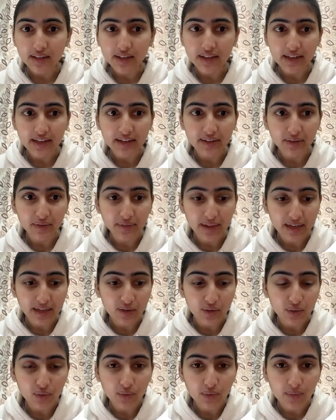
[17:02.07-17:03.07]
say the current
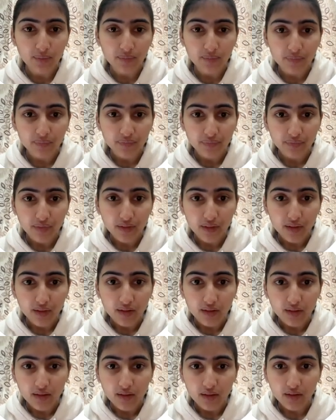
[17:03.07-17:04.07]
value
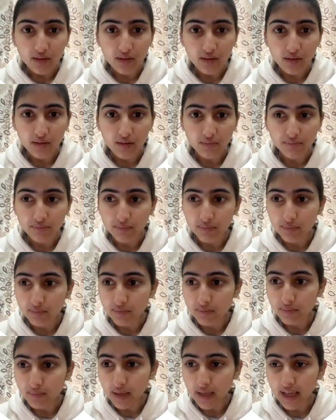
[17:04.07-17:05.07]
uh,
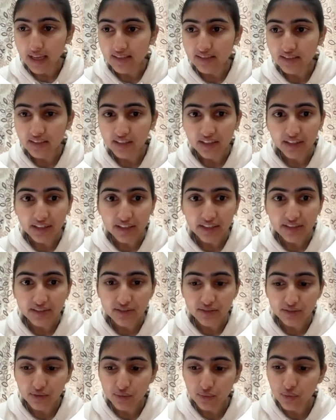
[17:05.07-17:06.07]
has
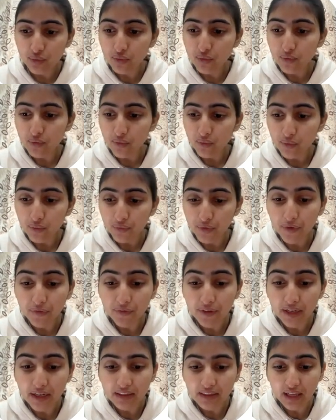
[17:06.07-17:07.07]
increased to
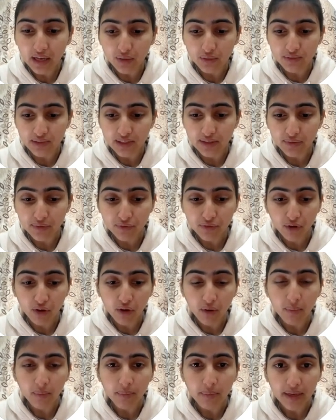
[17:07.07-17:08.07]
15,000
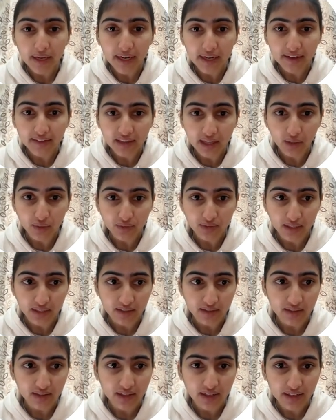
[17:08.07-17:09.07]
from
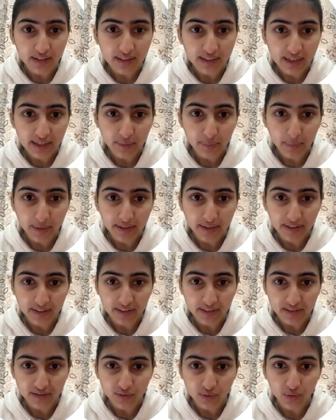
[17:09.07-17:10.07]
8,000, the content
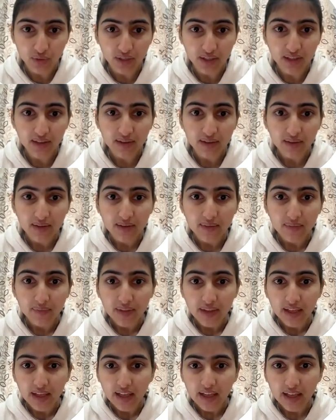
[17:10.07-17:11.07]
metrics. Okay,
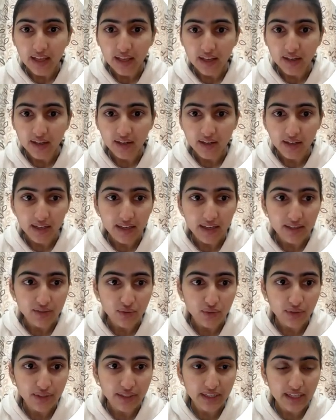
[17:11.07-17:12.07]

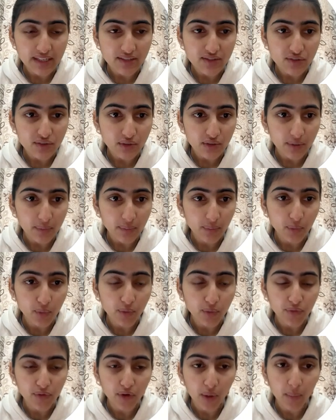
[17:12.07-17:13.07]
so it has
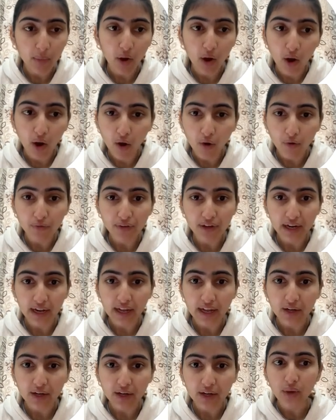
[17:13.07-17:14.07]
moved from
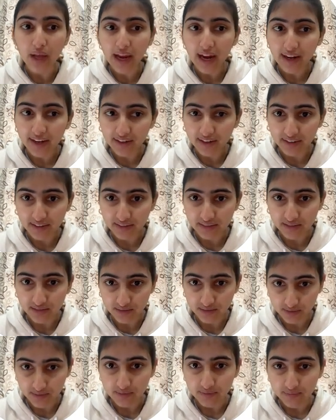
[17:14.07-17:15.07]
off track to at
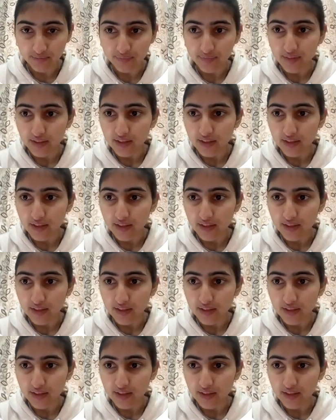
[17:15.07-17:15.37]
risk.